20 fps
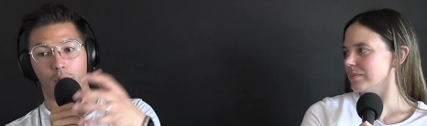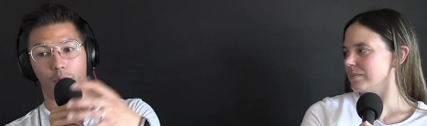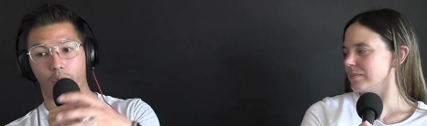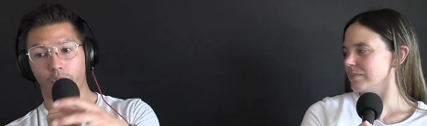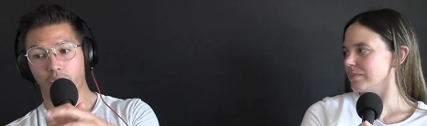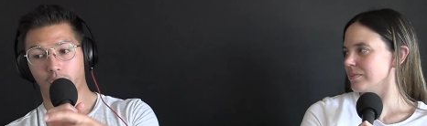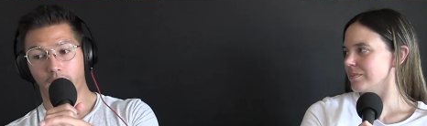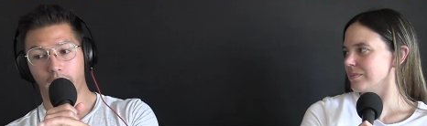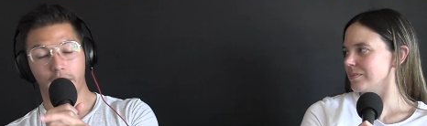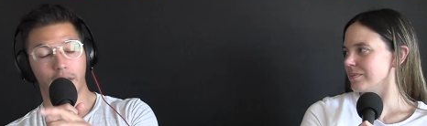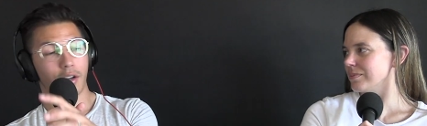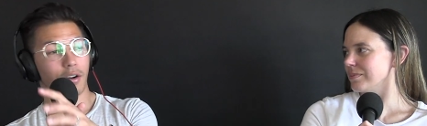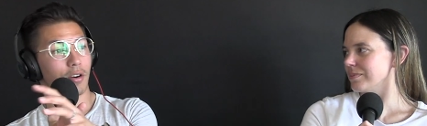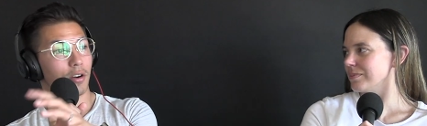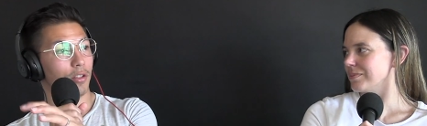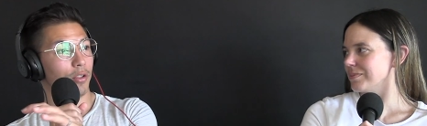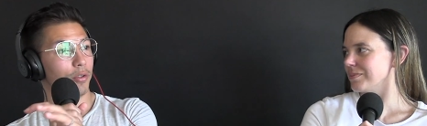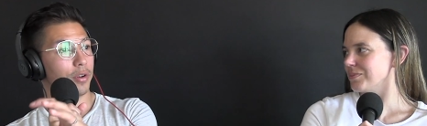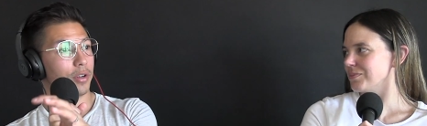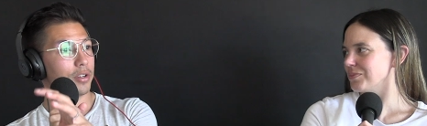Speaker 1: We're trying to get
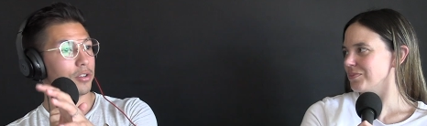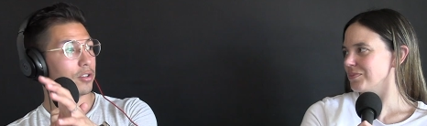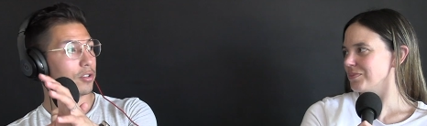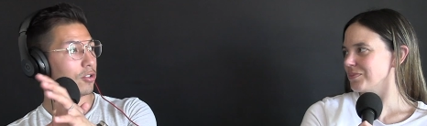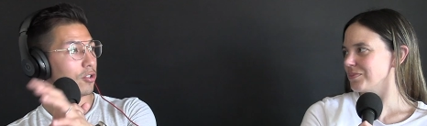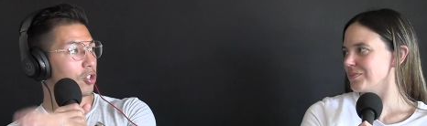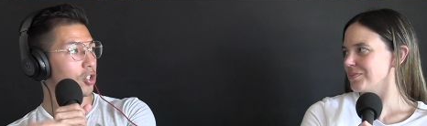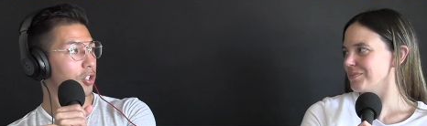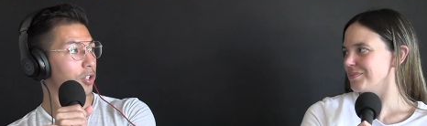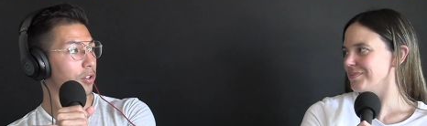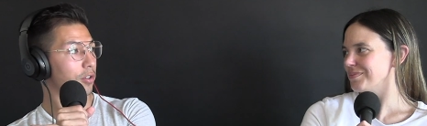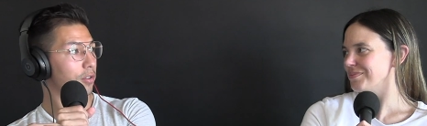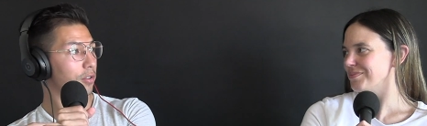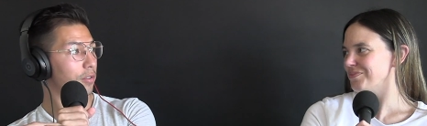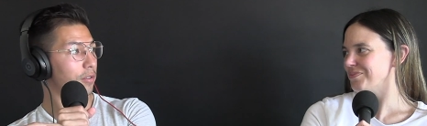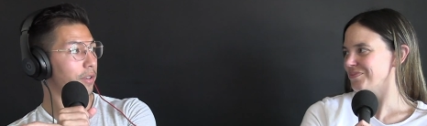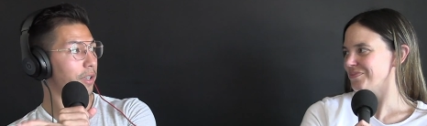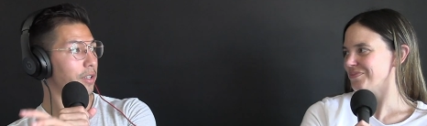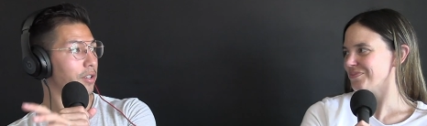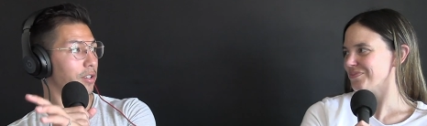Harlow to just
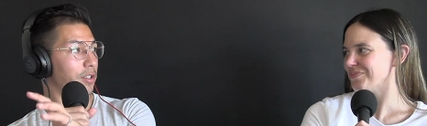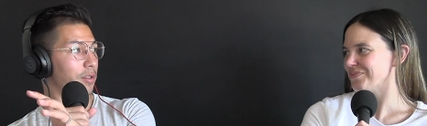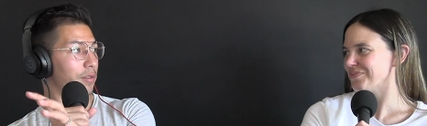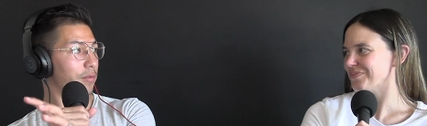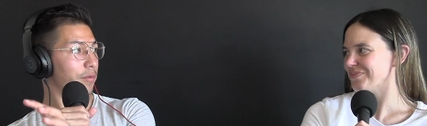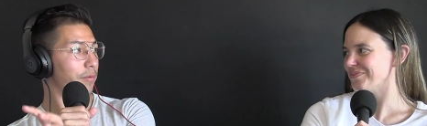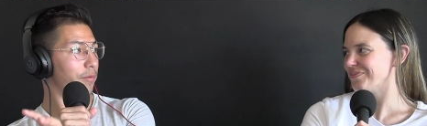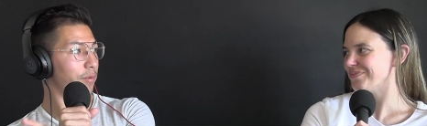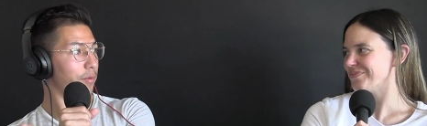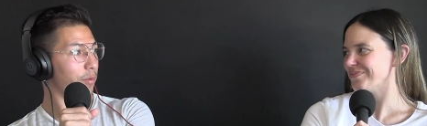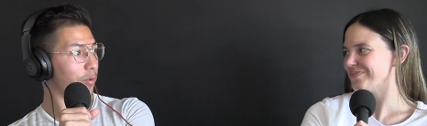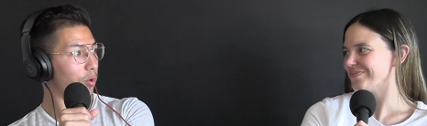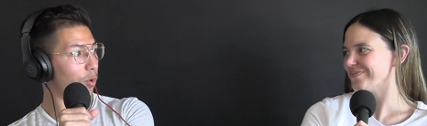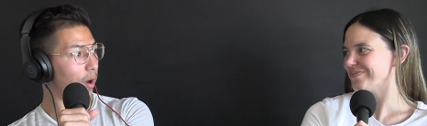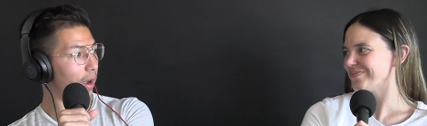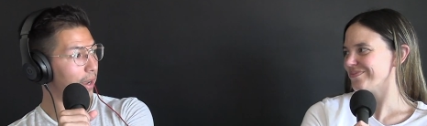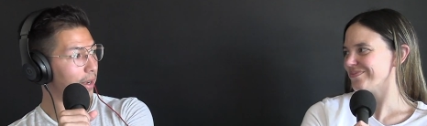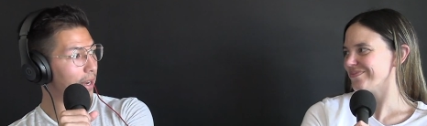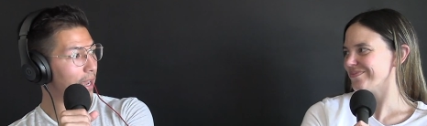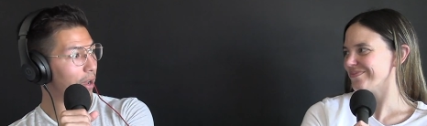chill and just
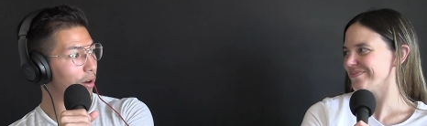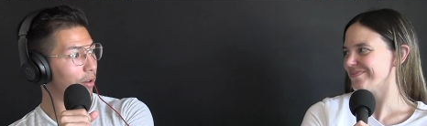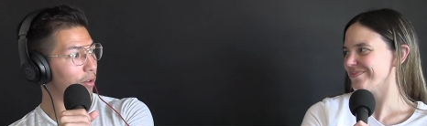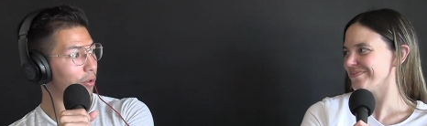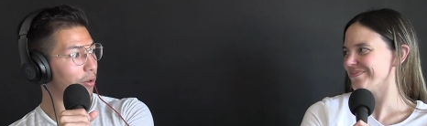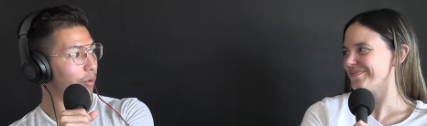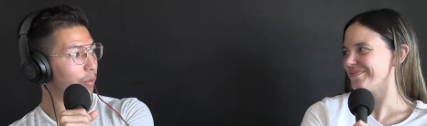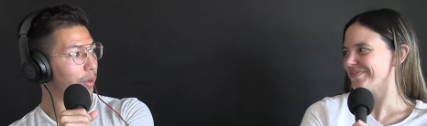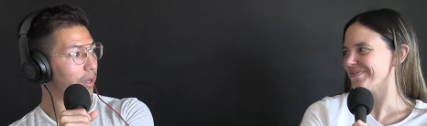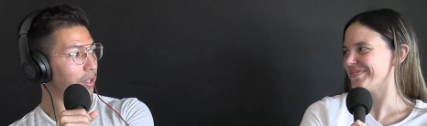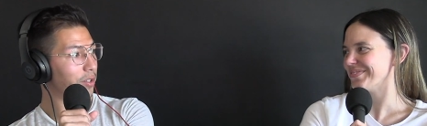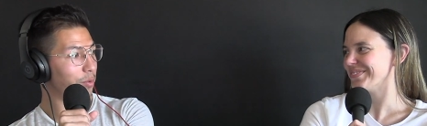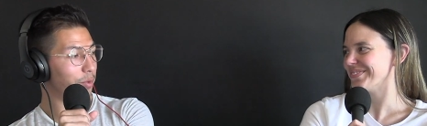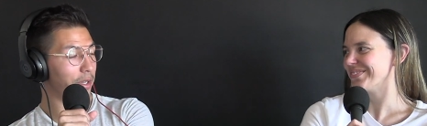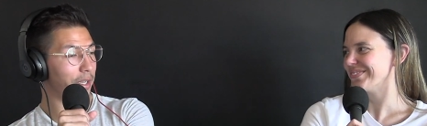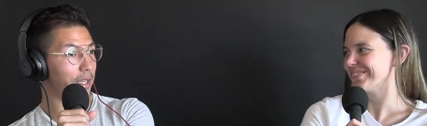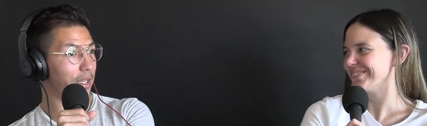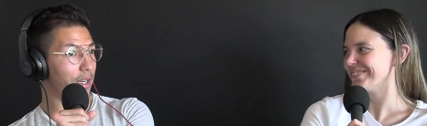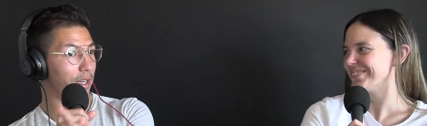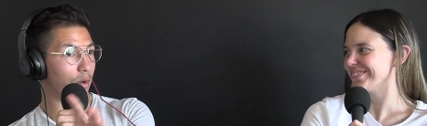quiet down a little bit so
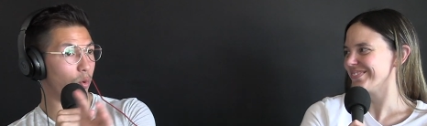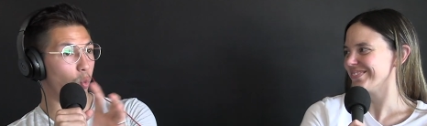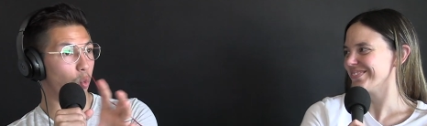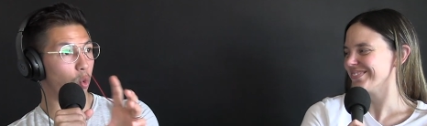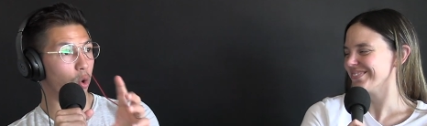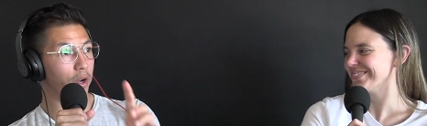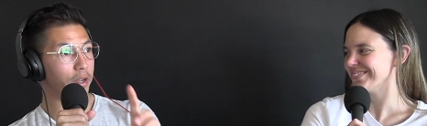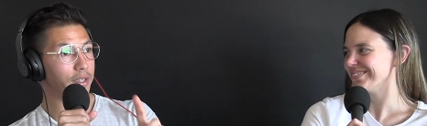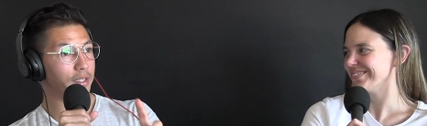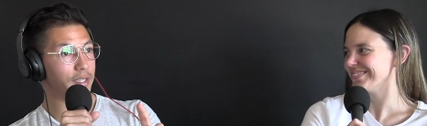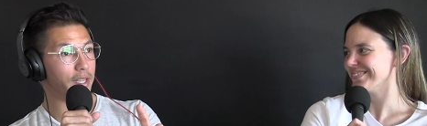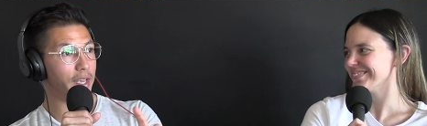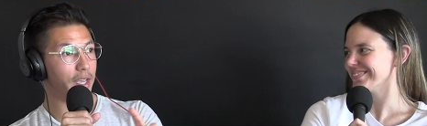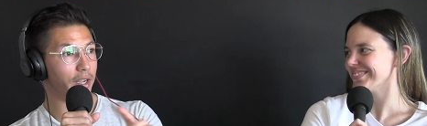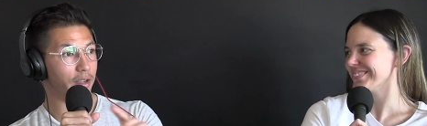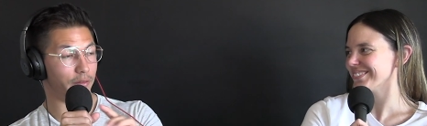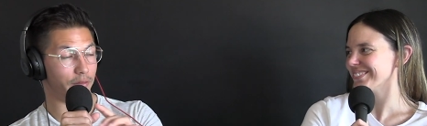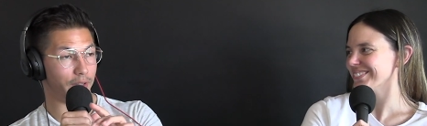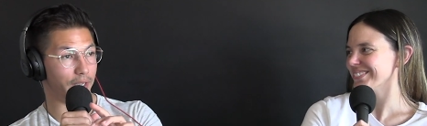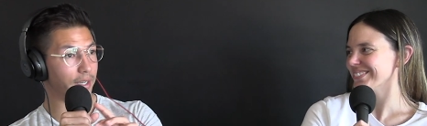we can get one
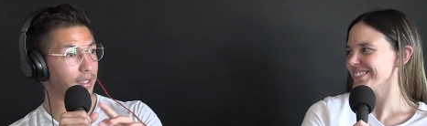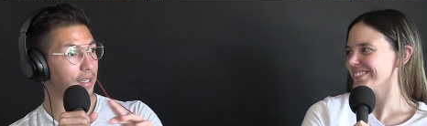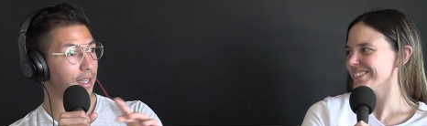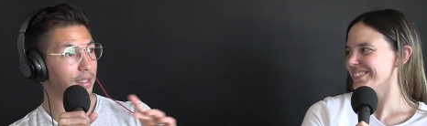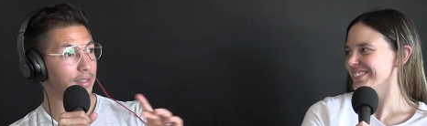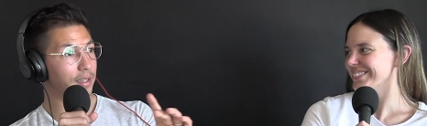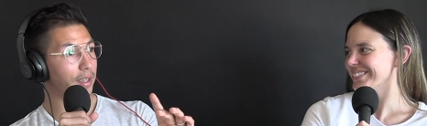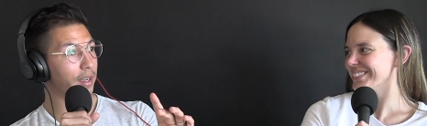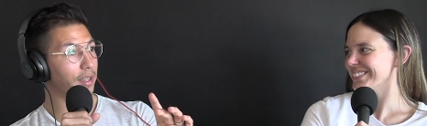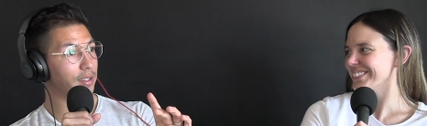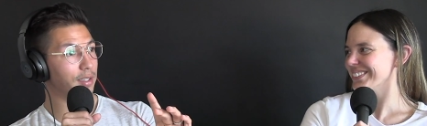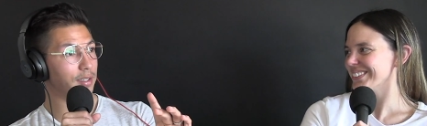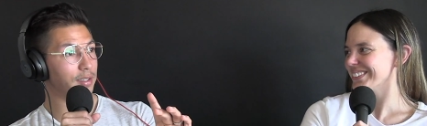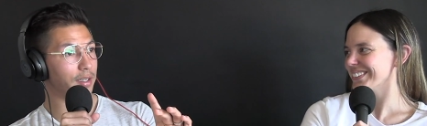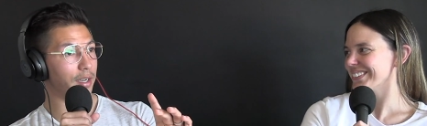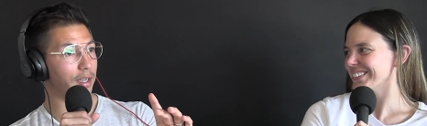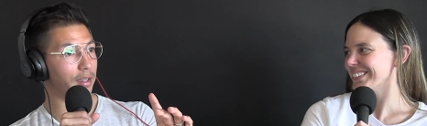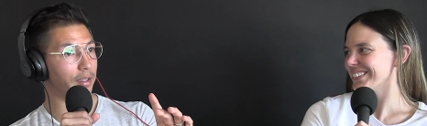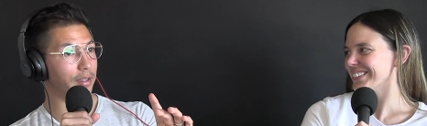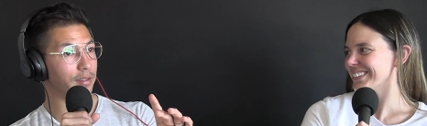take of like ten seconds of
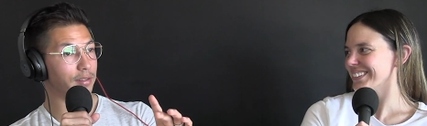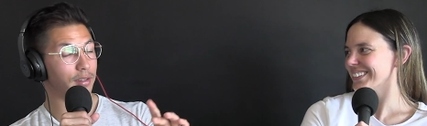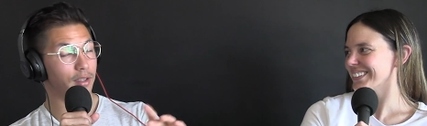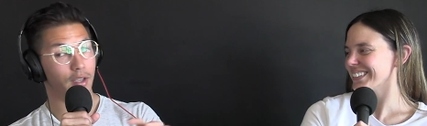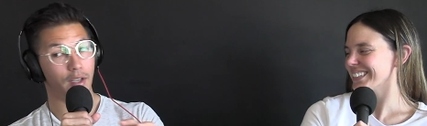silence.